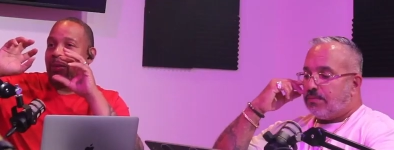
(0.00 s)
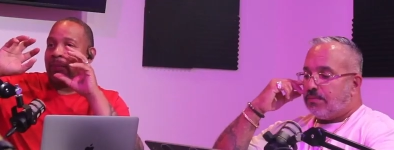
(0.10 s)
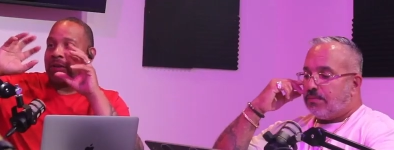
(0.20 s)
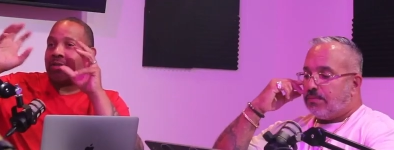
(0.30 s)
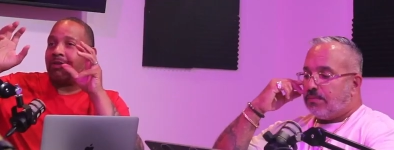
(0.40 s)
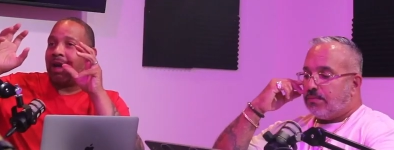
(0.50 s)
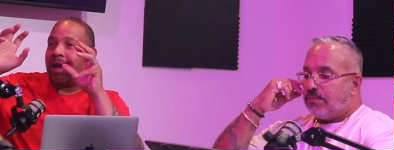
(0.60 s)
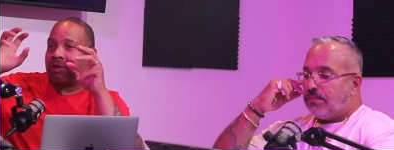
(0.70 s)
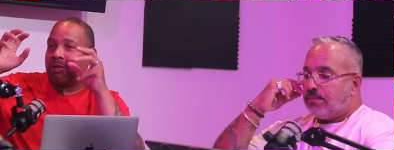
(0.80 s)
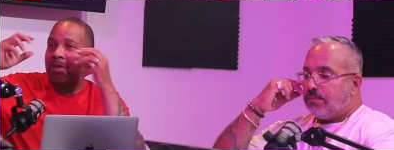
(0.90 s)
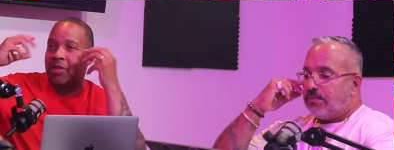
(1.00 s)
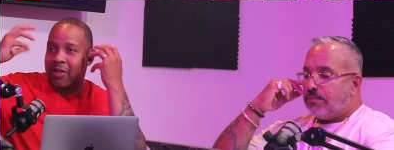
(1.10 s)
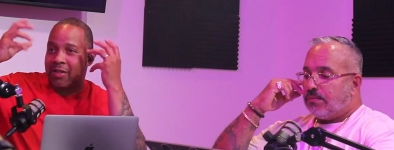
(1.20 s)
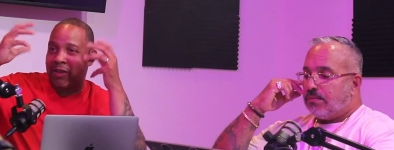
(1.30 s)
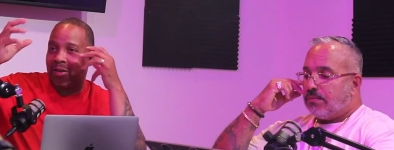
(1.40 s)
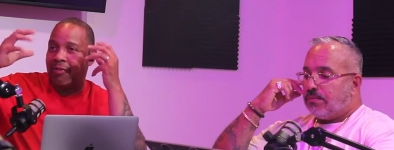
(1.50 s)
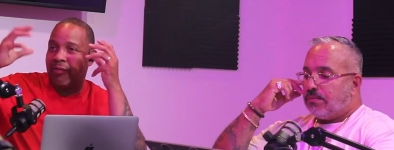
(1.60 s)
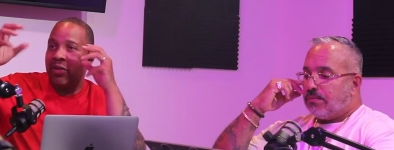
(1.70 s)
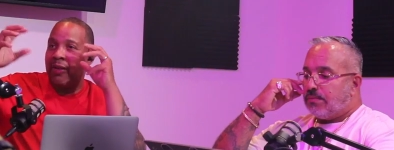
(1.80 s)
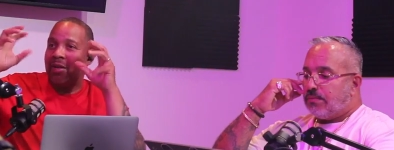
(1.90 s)
Speaker 1: or mm-hmm. picturized with
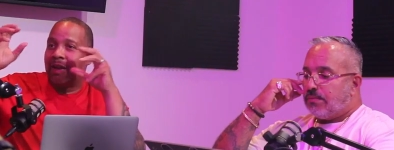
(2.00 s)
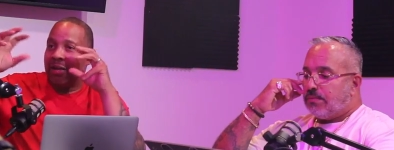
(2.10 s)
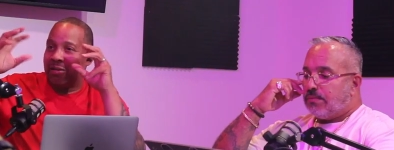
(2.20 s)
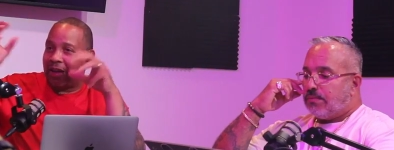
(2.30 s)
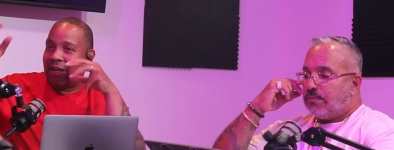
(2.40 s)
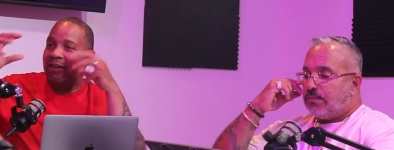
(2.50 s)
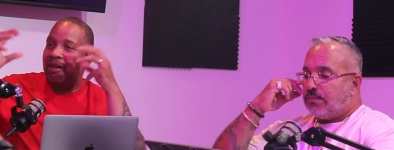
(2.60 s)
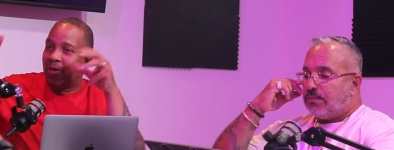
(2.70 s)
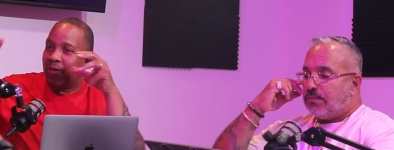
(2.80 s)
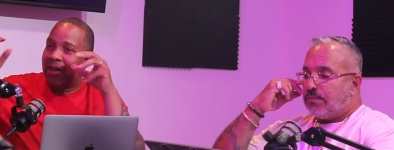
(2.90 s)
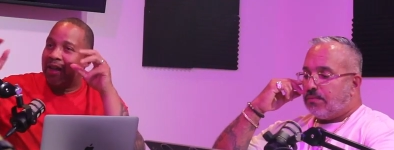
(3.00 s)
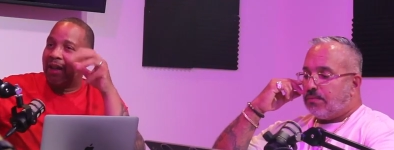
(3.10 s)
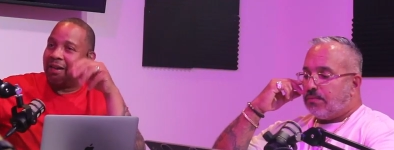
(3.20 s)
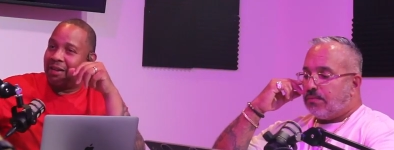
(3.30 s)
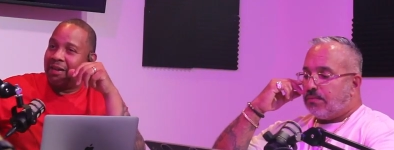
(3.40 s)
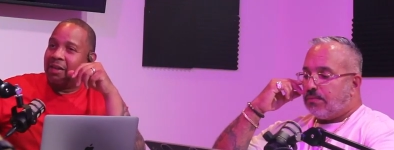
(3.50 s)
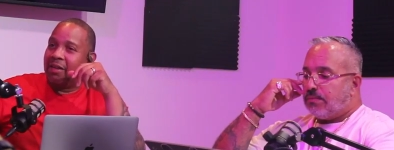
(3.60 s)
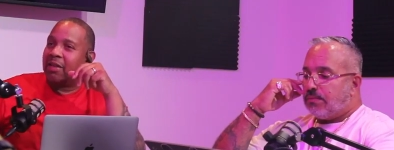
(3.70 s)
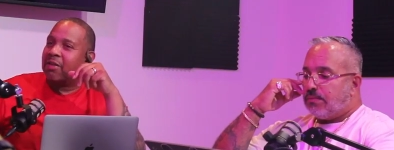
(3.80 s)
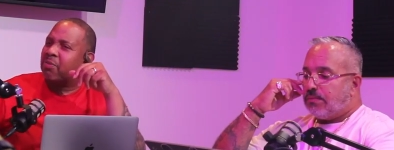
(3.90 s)
yourself and and knowing that
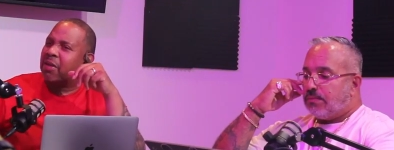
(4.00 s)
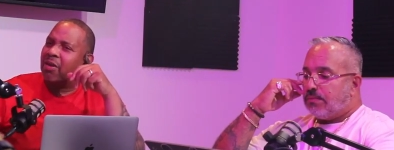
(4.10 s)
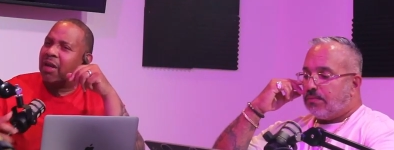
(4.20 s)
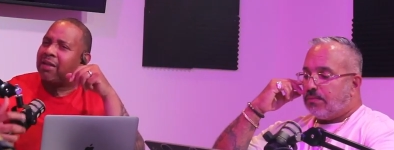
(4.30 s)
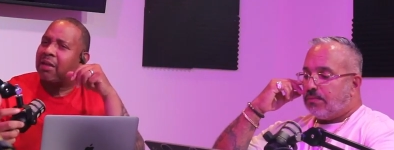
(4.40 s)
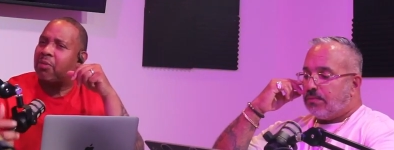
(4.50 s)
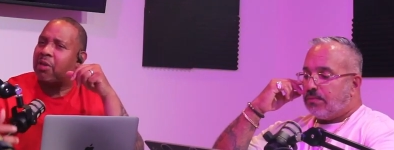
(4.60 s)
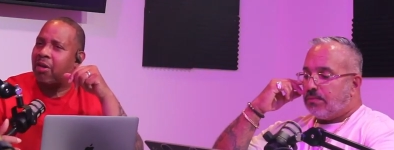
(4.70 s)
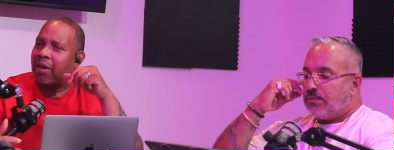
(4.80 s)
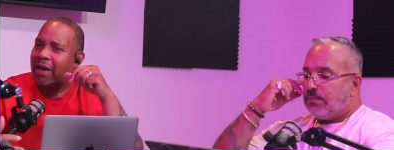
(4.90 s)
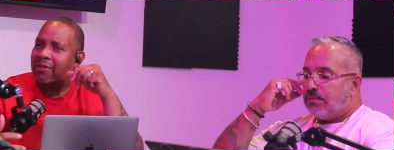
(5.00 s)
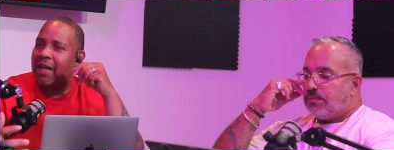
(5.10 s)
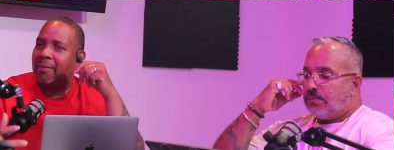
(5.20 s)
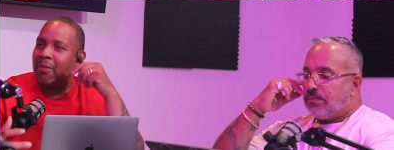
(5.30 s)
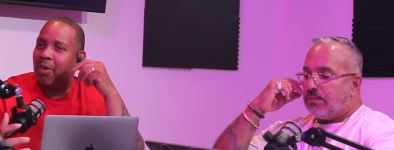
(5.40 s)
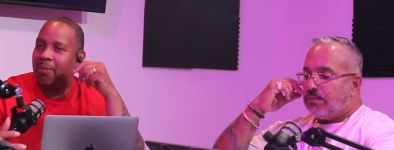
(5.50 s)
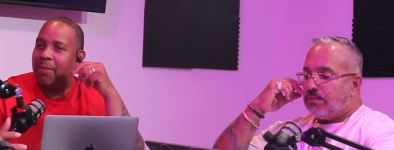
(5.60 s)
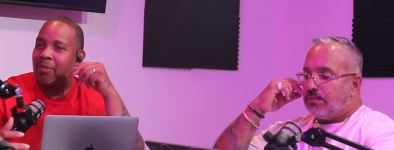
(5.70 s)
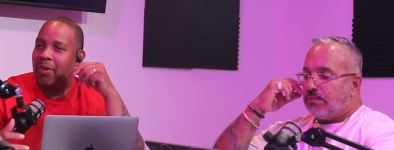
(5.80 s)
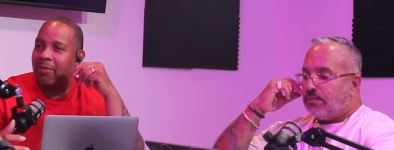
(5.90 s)
because we all I think we all have that
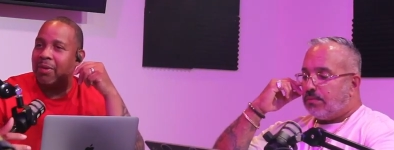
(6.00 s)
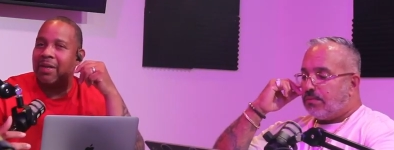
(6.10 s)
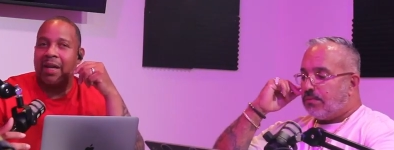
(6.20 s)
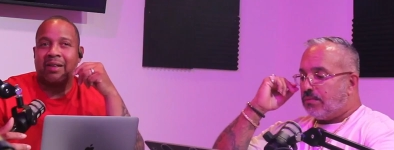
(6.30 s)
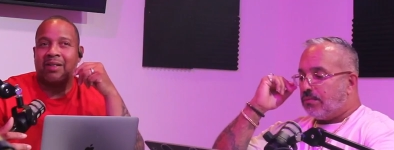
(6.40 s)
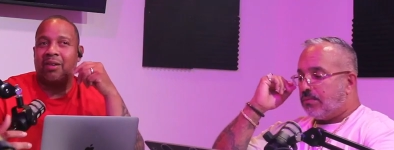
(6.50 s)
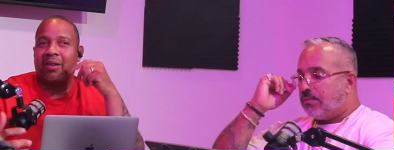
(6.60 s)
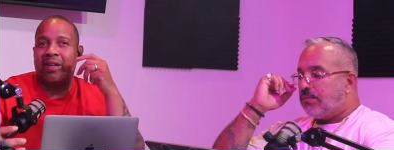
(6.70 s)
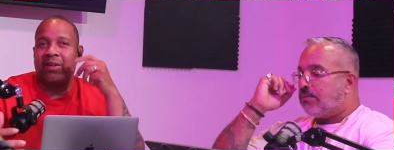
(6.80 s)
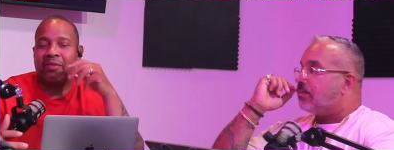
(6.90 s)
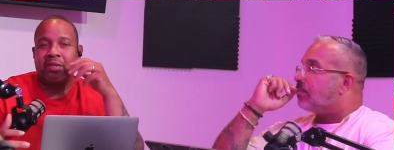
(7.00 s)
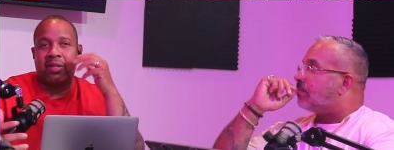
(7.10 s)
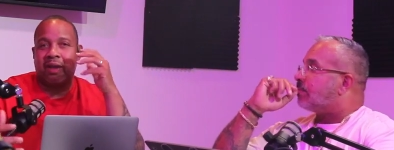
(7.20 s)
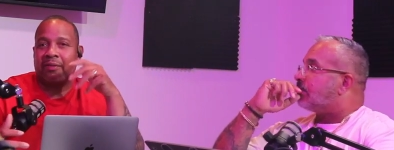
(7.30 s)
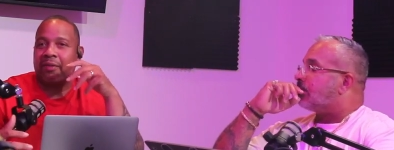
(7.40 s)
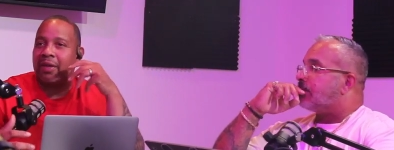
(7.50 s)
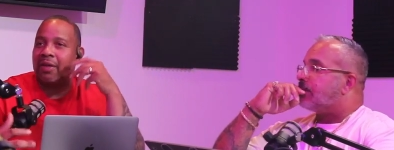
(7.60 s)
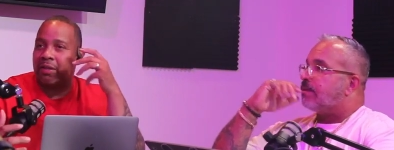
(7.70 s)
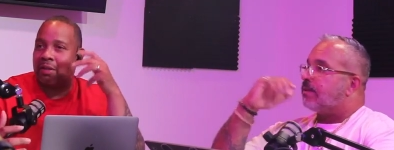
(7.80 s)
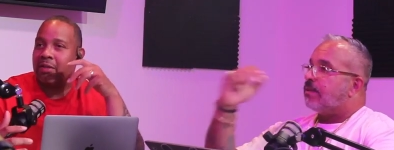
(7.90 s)
moment where we like yo enough is enough I
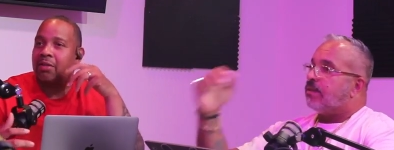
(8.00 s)
need to